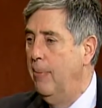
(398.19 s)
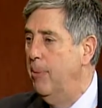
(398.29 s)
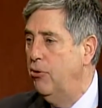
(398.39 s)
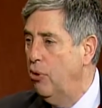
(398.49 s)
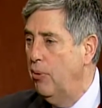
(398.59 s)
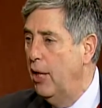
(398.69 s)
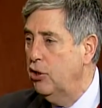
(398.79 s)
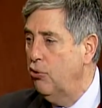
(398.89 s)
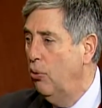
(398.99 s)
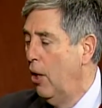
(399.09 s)
In Metro
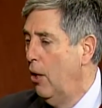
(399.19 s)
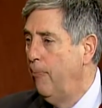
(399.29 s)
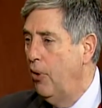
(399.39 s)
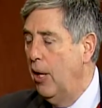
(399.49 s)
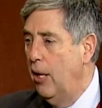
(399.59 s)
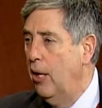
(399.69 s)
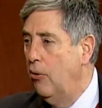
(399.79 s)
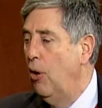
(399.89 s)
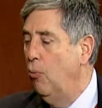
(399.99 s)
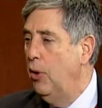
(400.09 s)
Nashville,
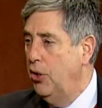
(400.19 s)
it would